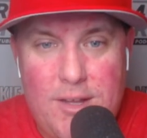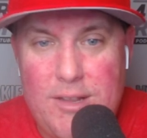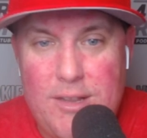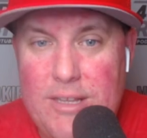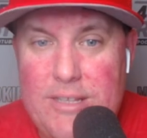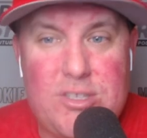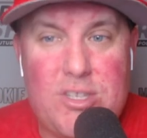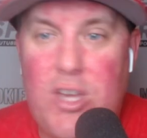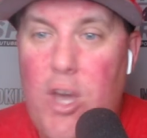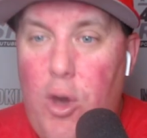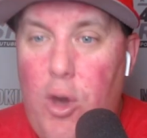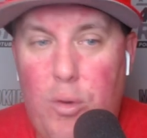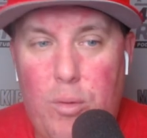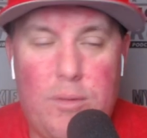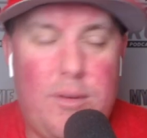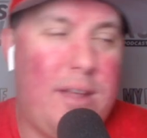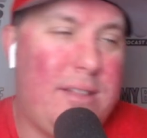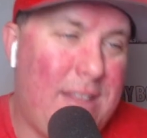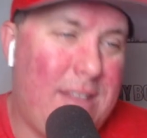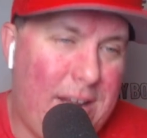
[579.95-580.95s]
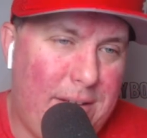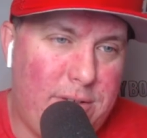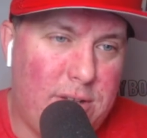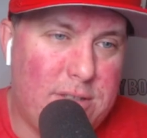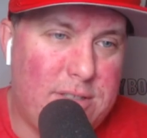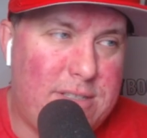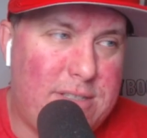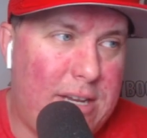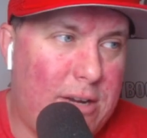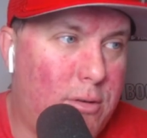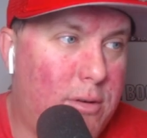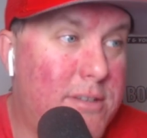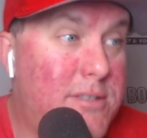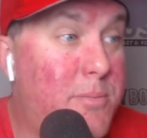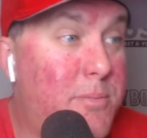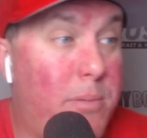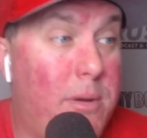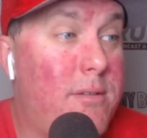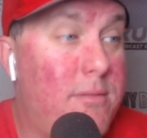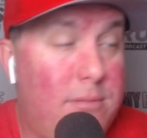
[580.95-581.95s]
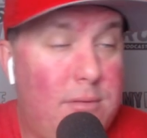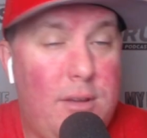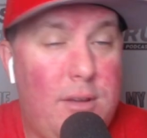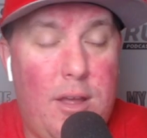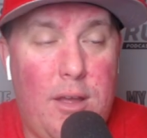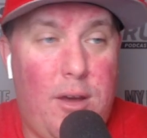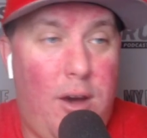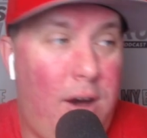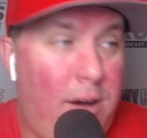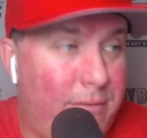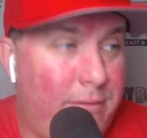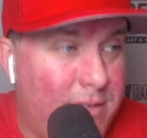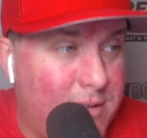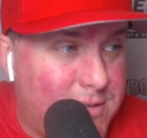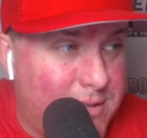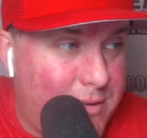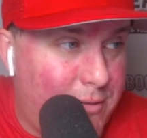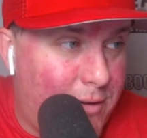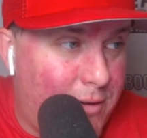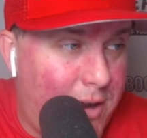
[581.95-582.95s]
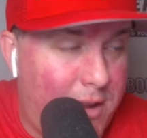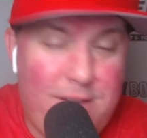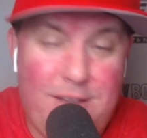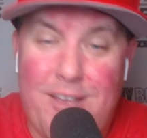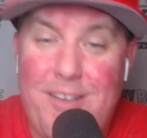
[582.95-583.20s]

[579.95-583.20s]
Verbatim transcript: let's go. Not that I've done steroids, but uh, obviously, right?